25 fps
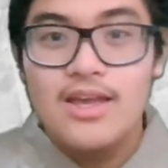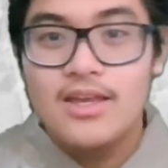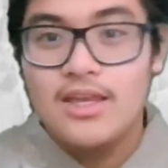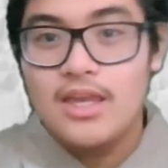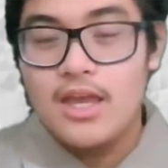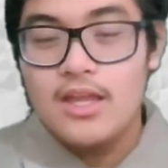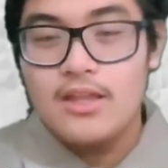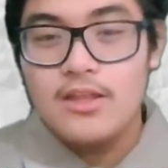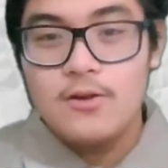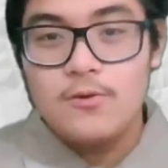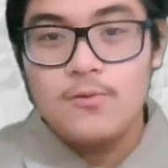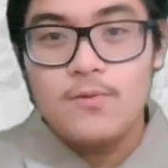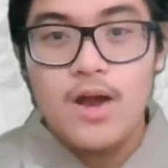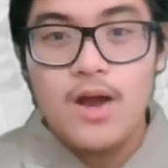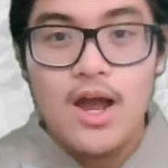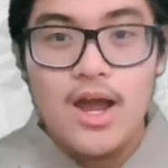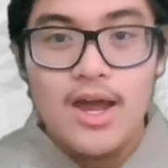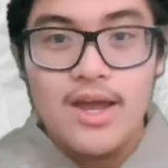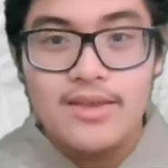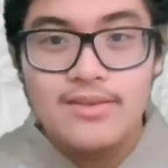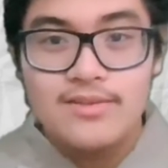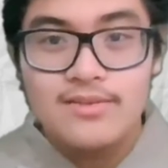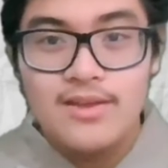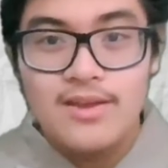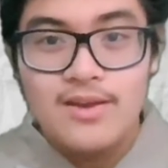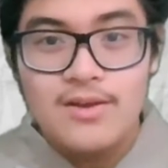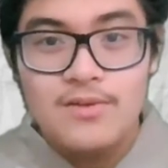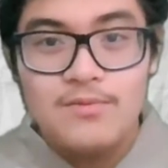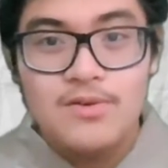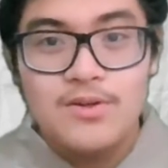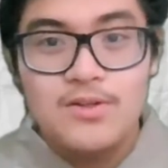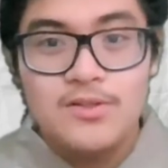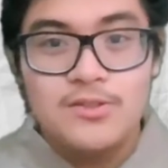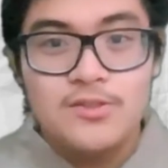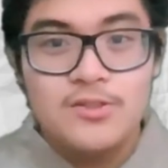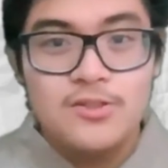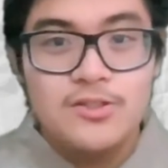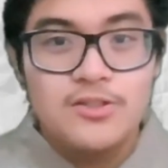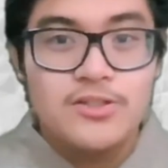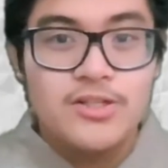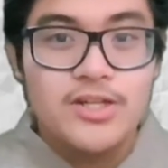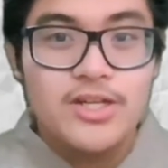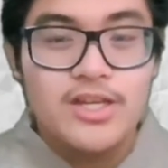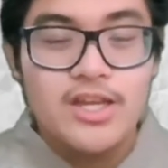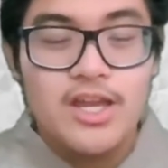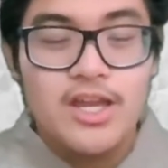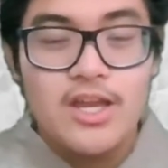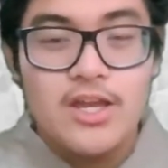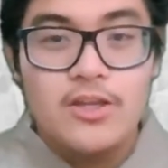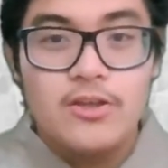can arise while
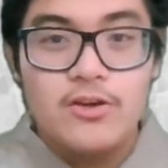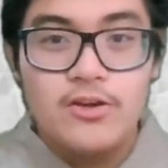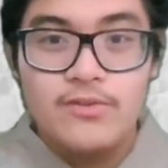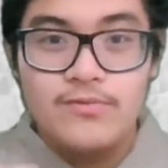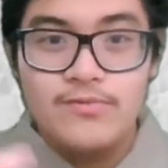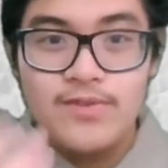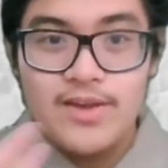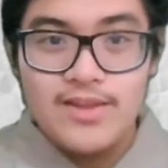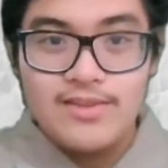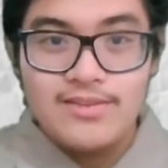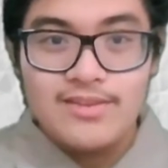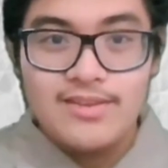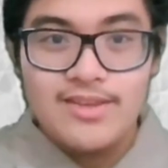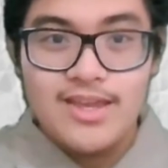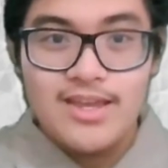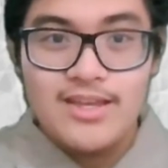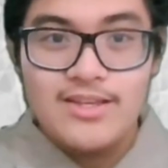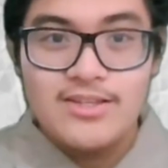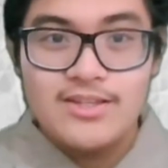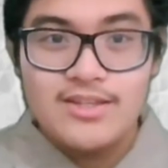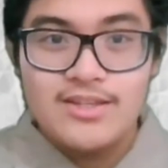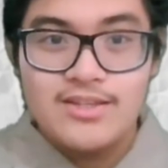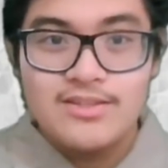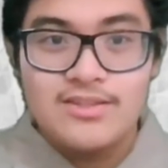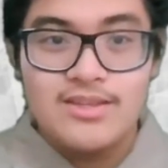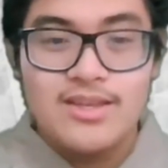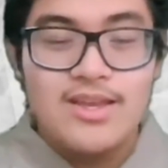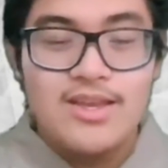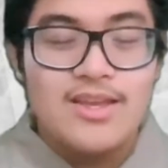during your investigations.